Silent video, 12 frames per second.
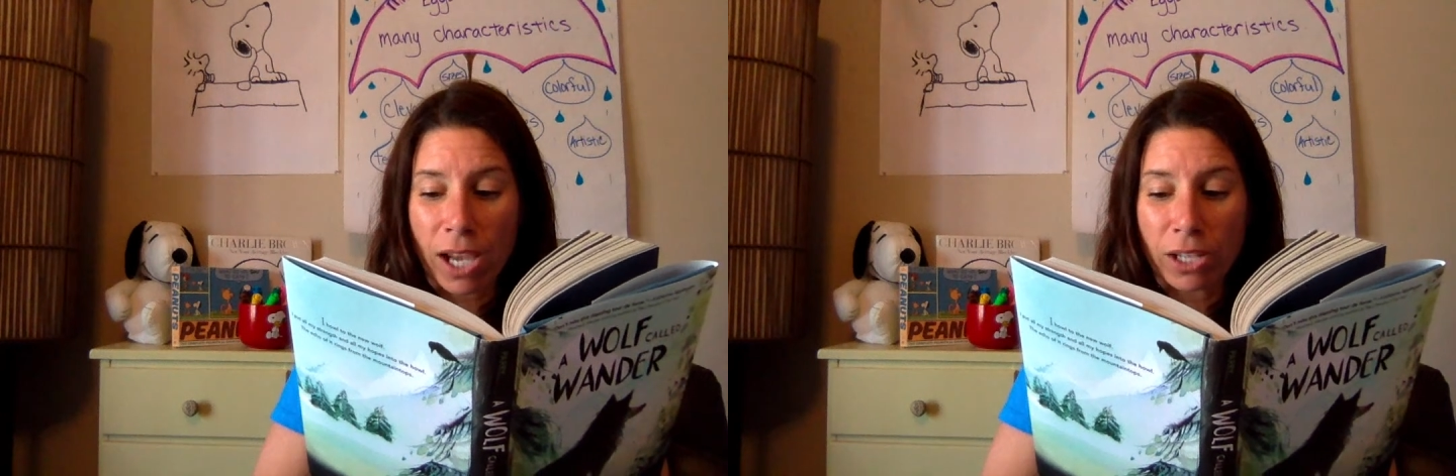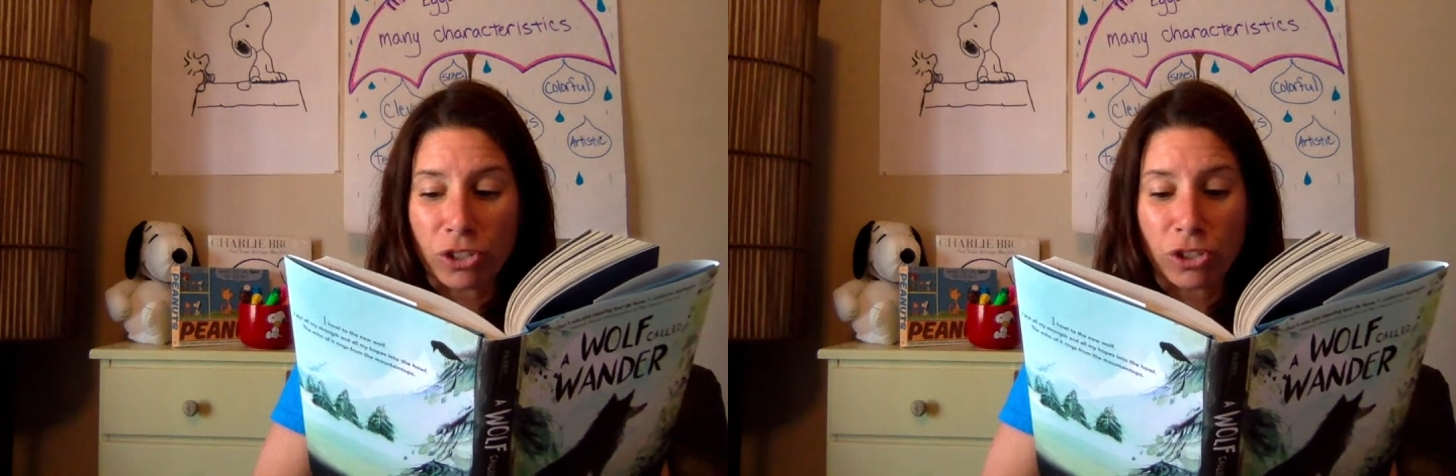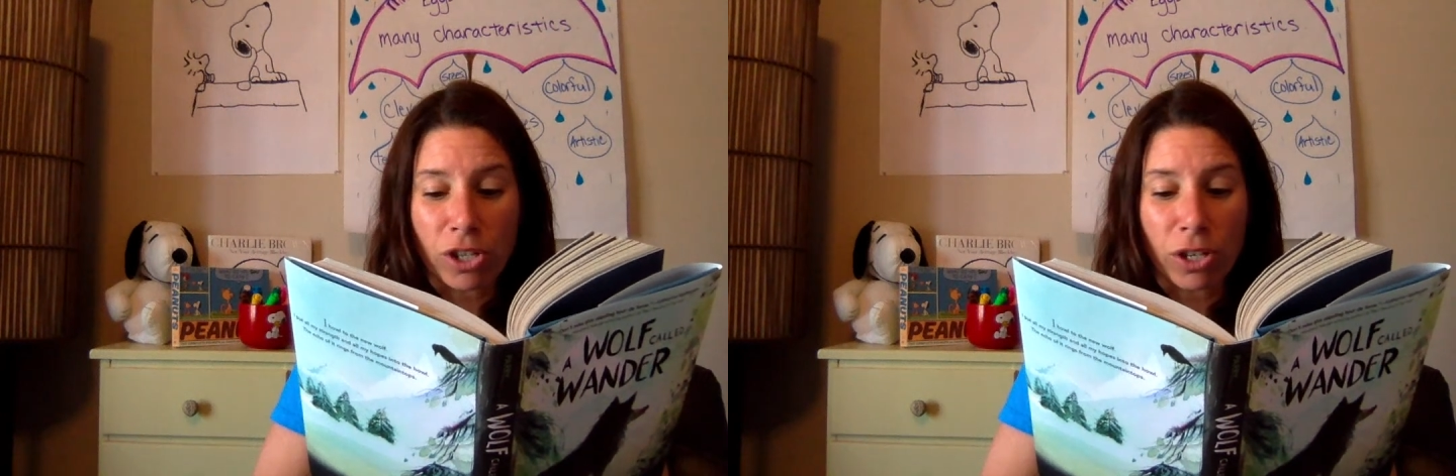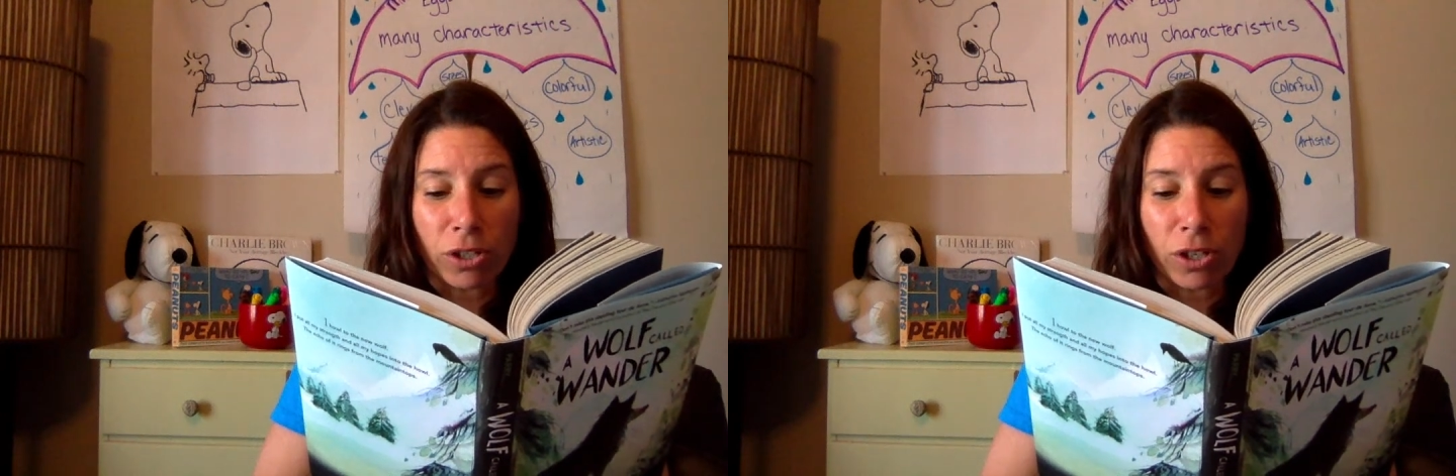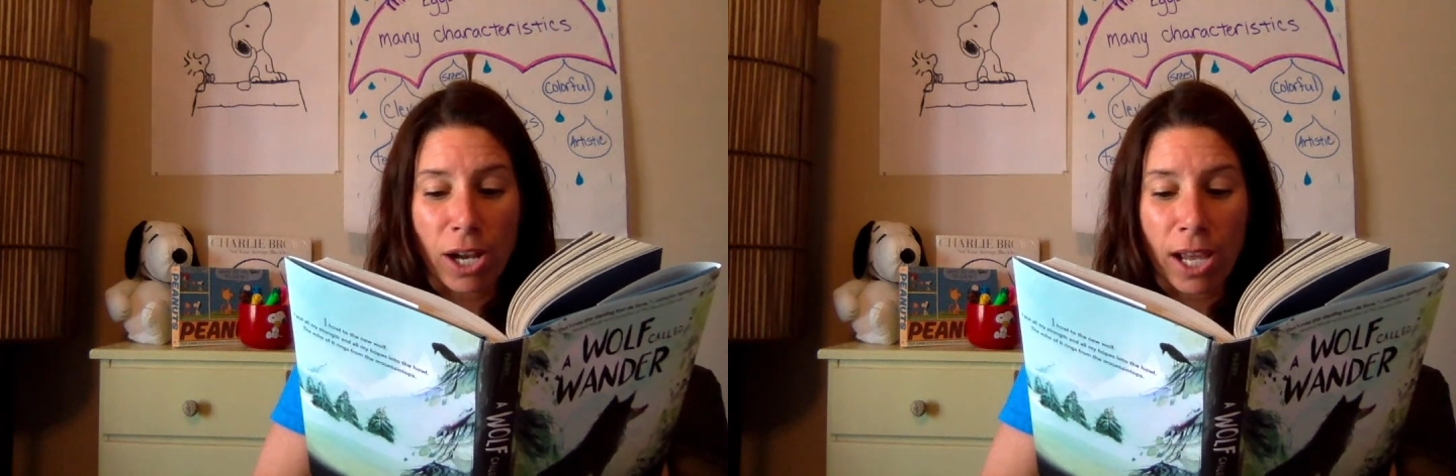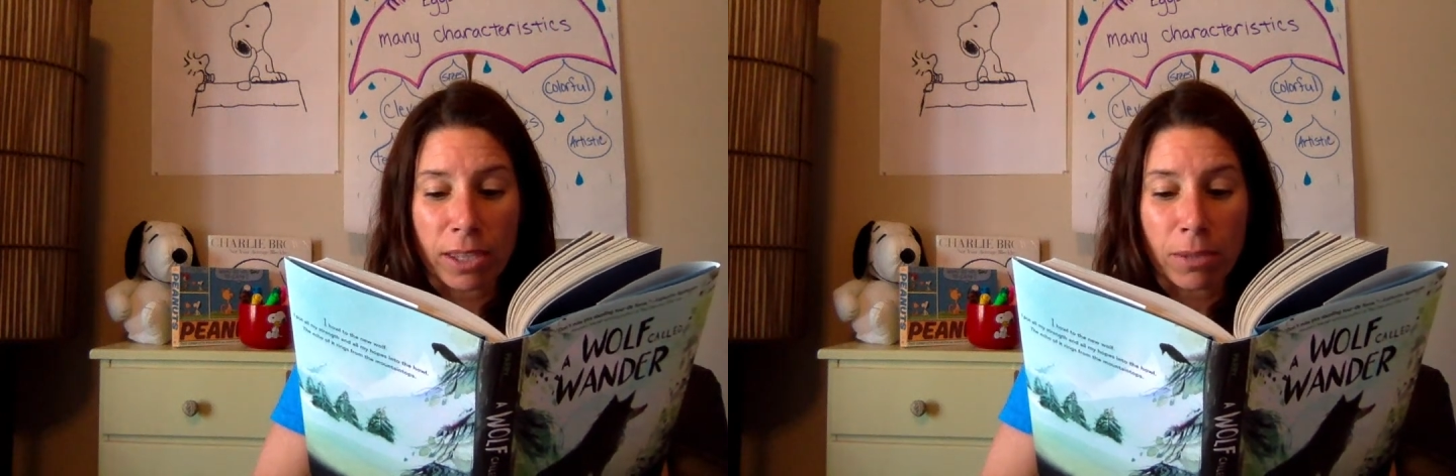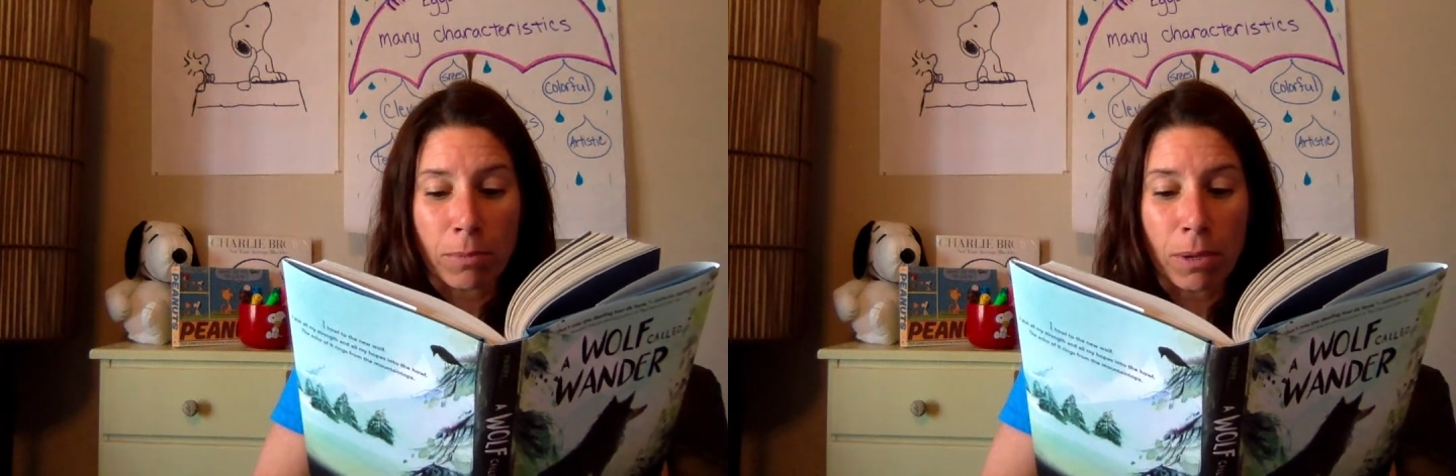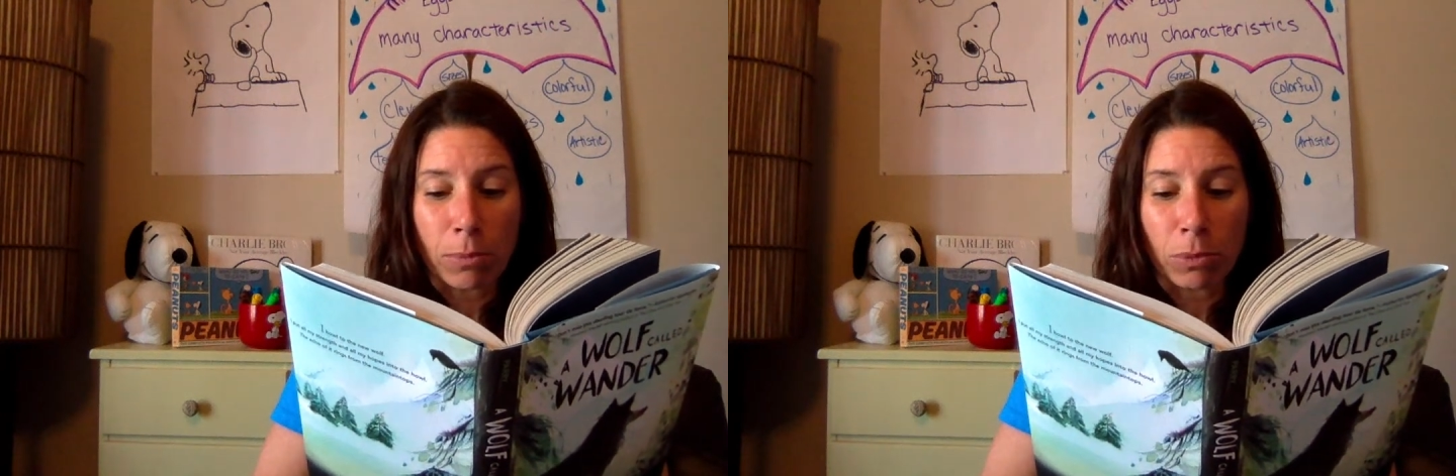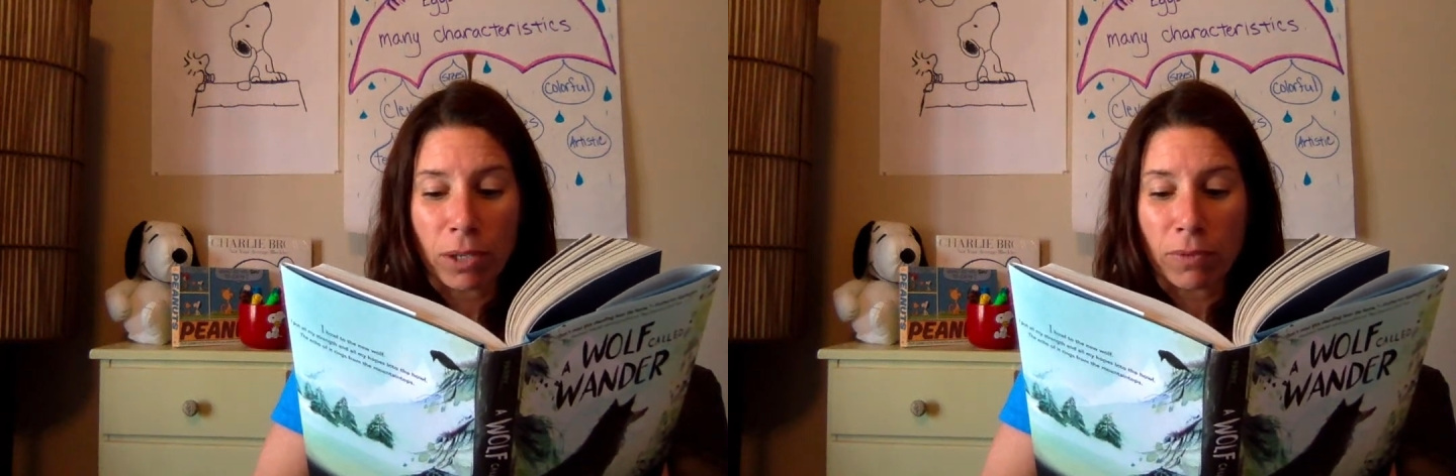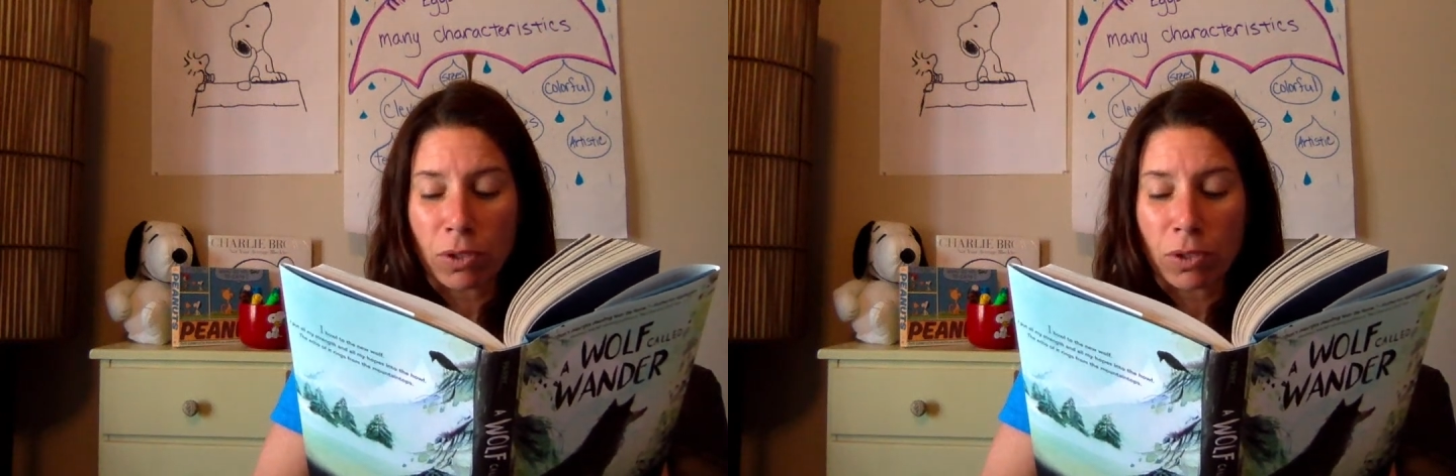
I shudder at the memory of